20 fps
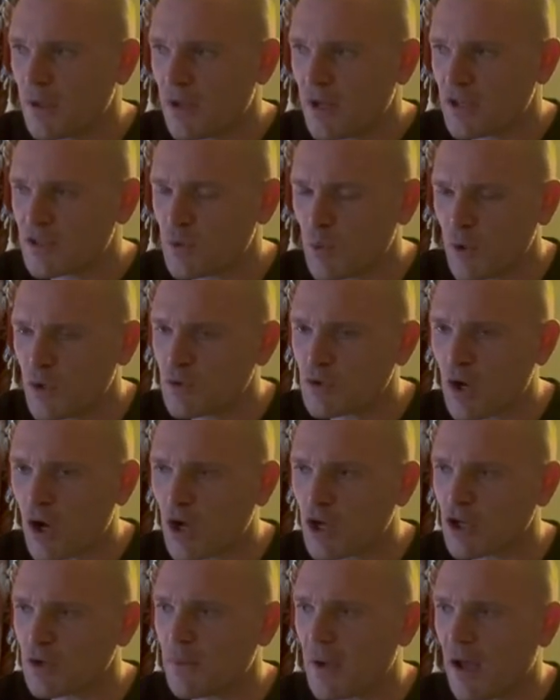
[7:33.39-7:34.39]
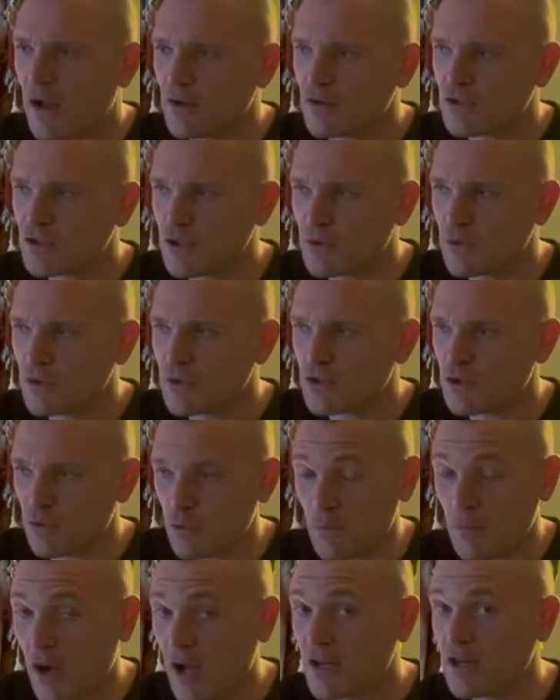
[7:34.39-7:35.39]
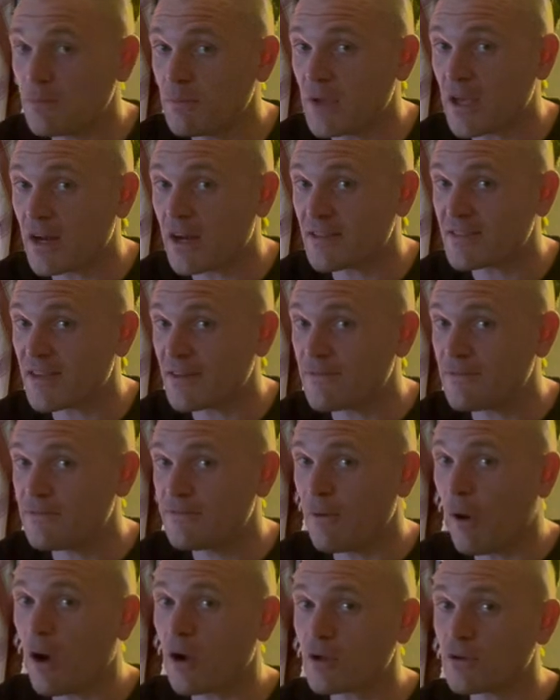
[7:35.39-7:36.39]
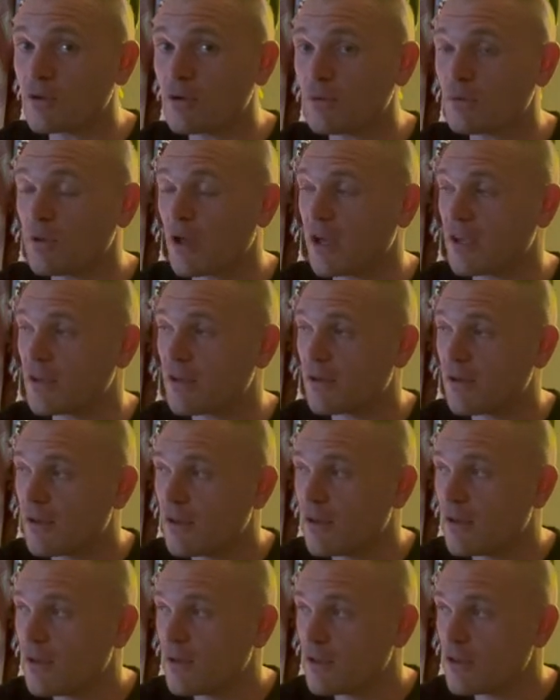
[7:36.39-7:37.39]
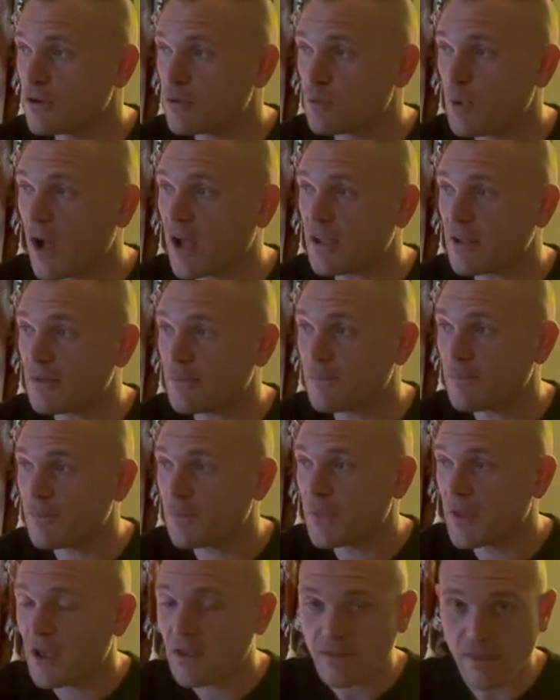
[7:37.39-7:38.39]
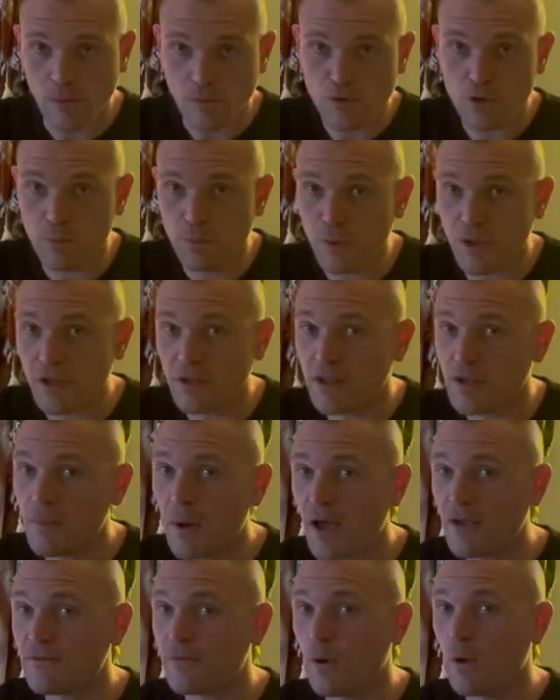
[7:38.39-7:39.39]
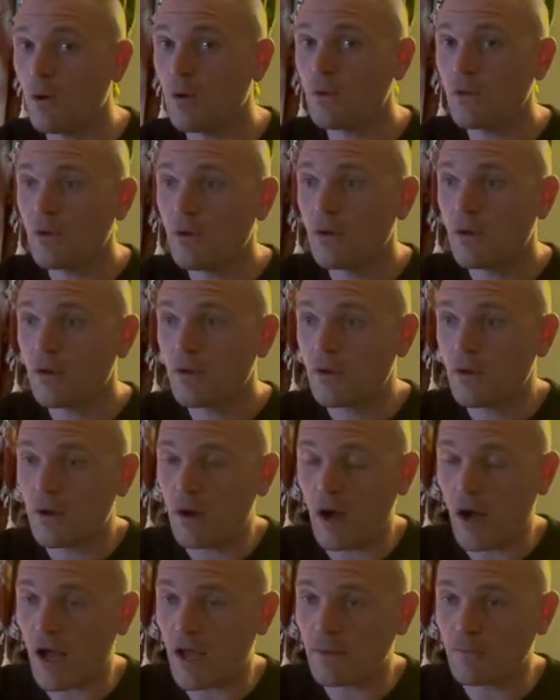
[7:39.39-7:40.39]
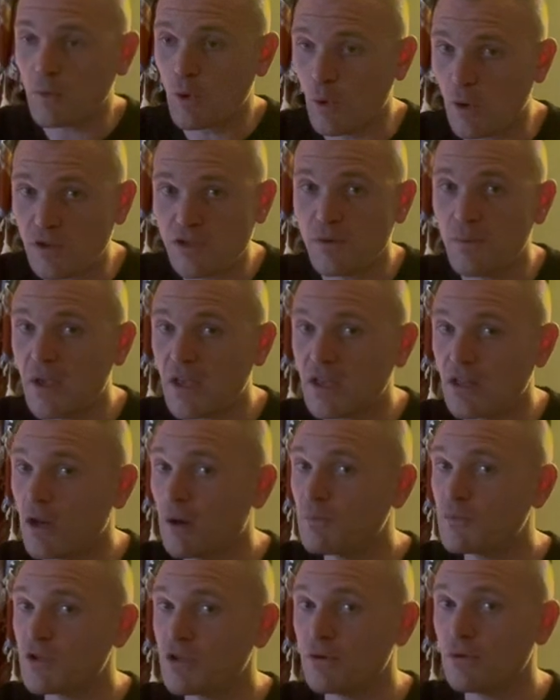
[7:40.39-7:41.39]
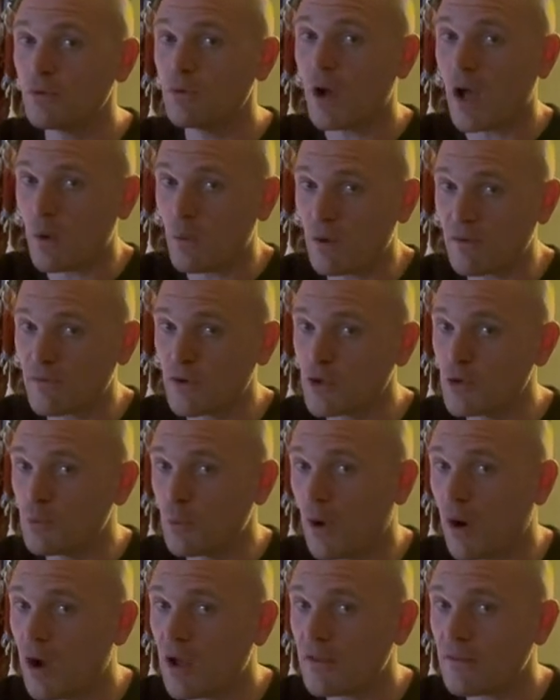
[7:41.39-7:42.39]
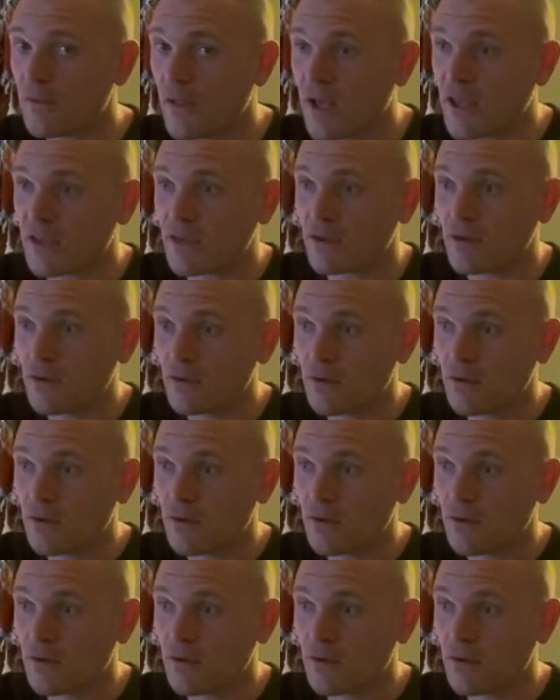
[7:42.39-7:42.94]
I said, "What are you talking about?" She she reminded me, and I said, "Fuck, like, you're right. That was completely my fault. I'm going to make it up to you, however you want. Like,